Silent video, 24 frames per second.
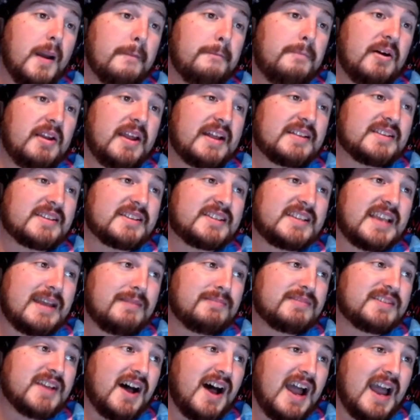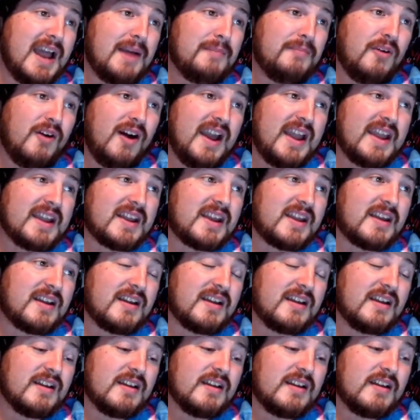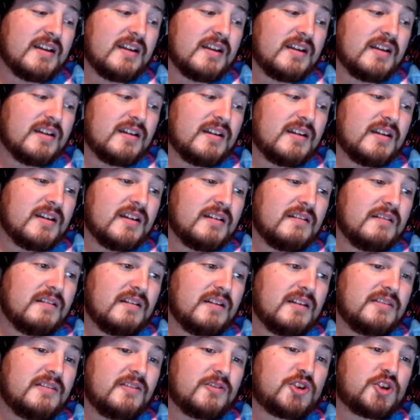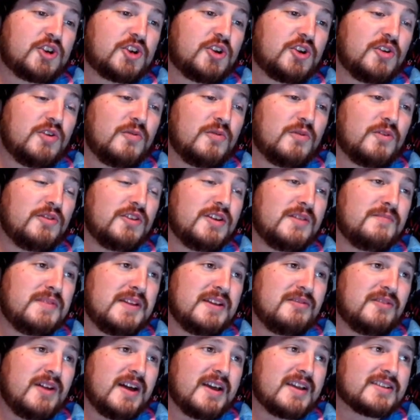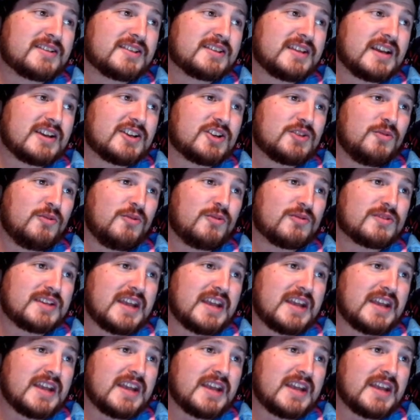But at the same time, like, there shouldn't really be, like, sexual